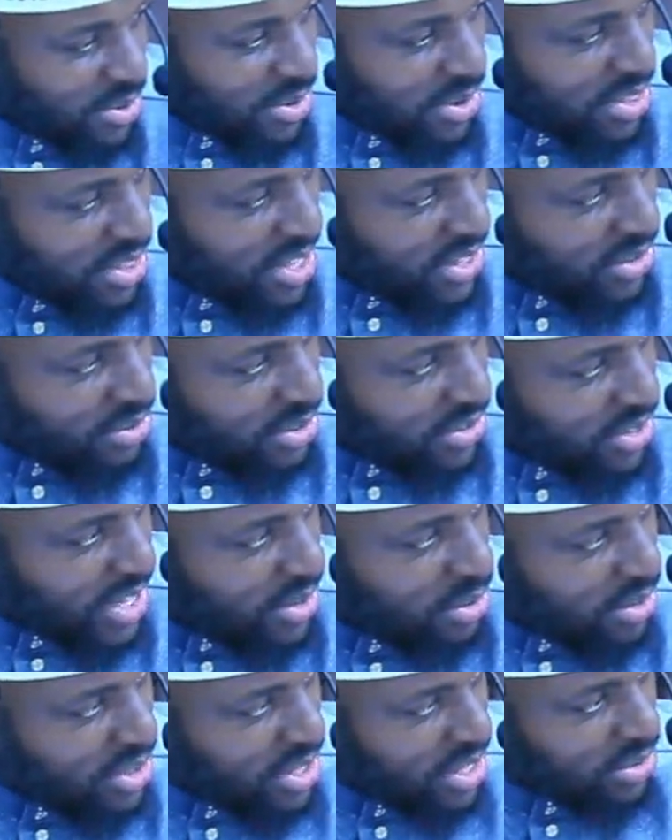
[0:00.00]
These ones here
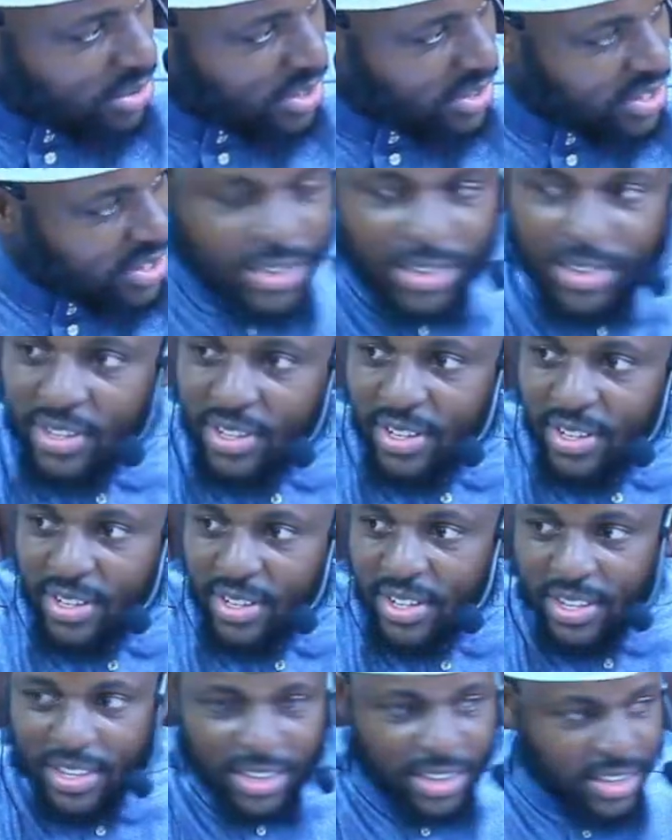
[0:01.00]
or these ones?
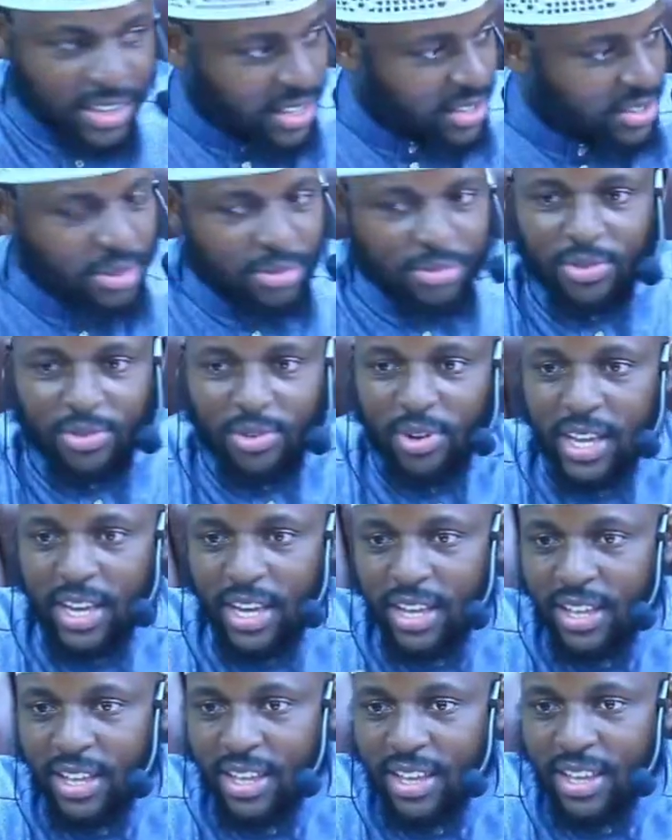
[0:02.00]
The top 4. Okay.
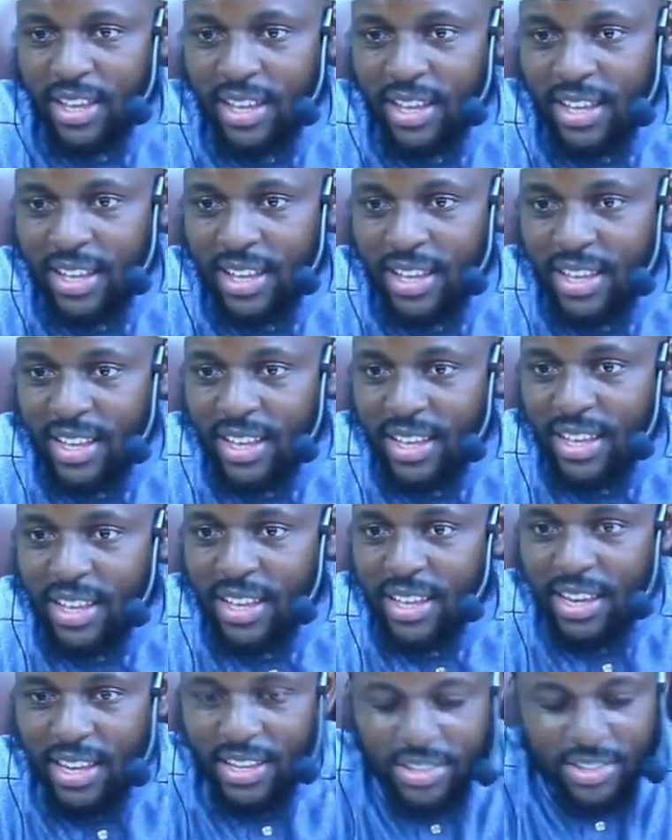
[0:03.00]

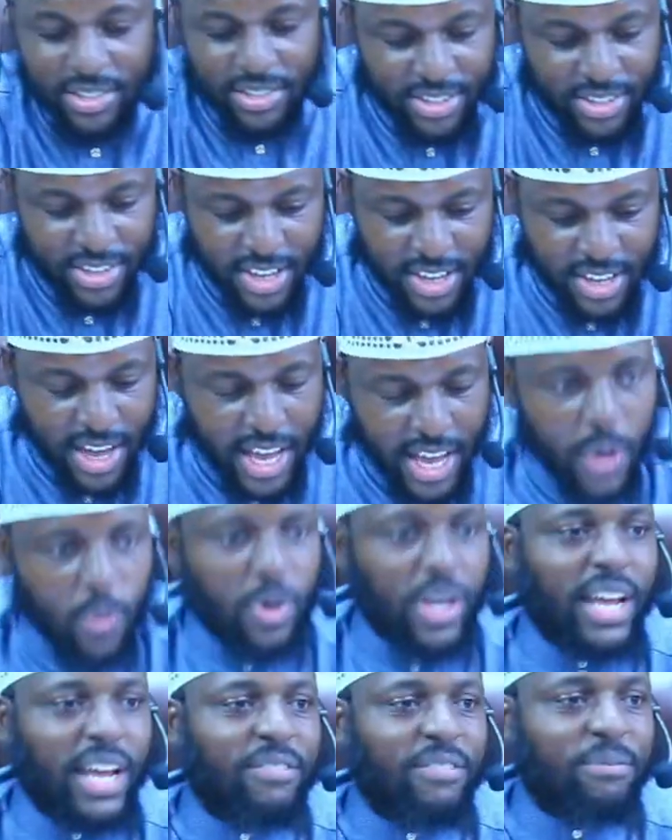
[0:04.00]
Yes. Anyone
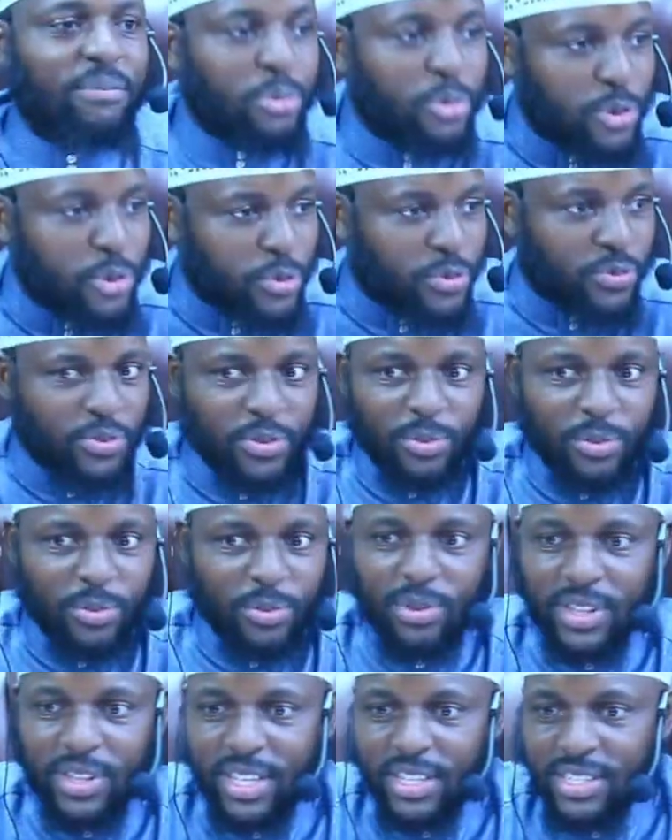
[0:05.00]
have proof of what
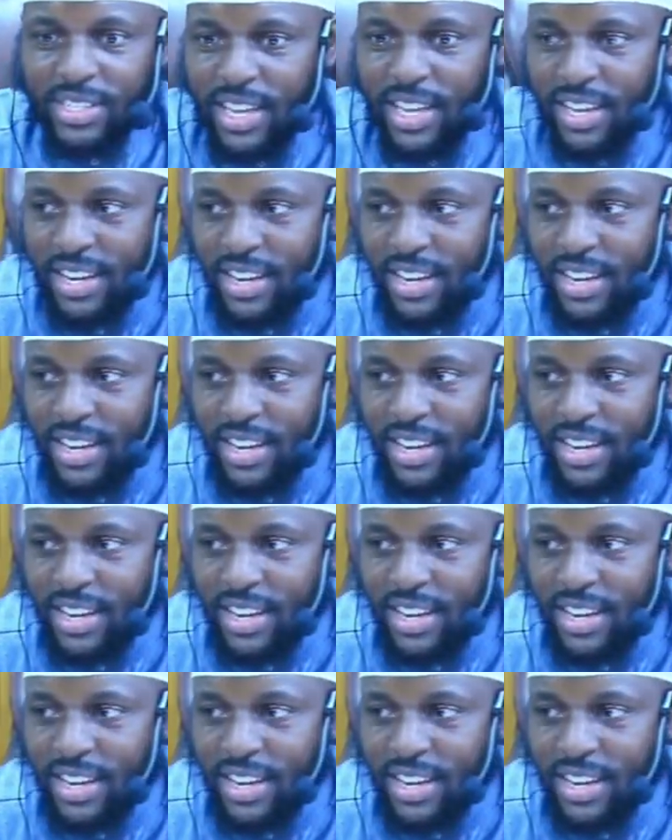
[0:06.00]
they're saying?